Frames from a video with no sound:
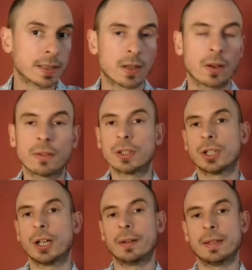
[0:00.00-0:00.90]
So if your
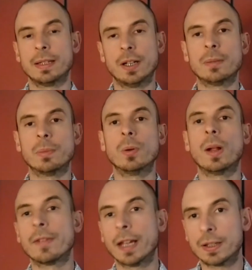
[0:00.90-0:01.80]
child is verbal,
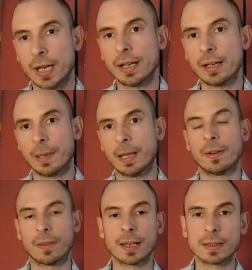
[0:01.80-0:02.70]
having a chat about
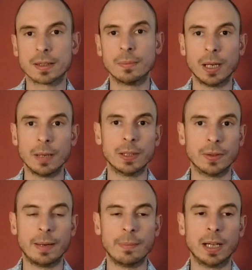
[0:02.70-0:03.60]
the things that might be
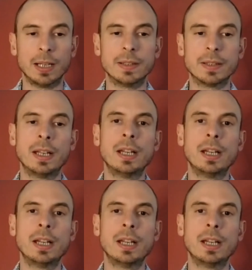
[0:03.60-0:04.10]
on their mind,